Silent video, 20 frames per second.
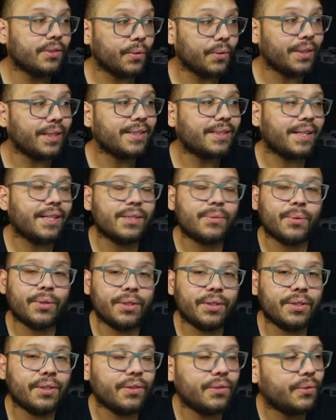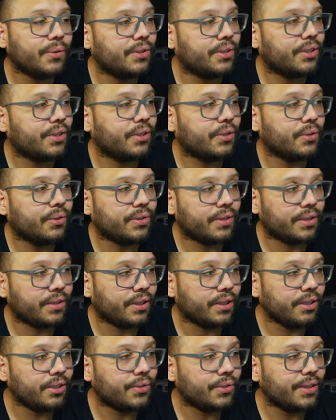So in this case, what you're going to do is you're going to go to the
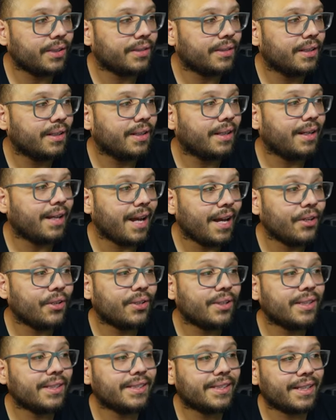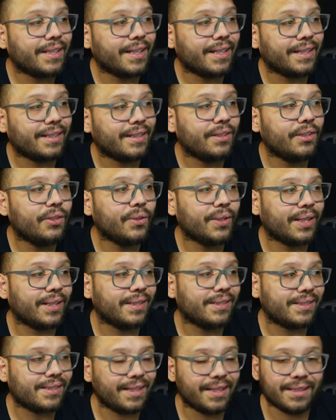countries and you're going to select
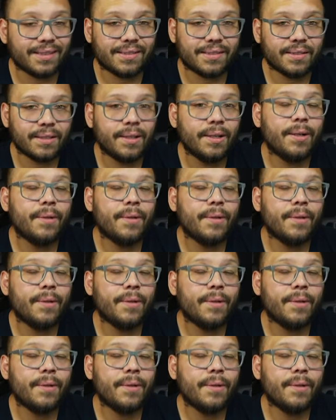United States.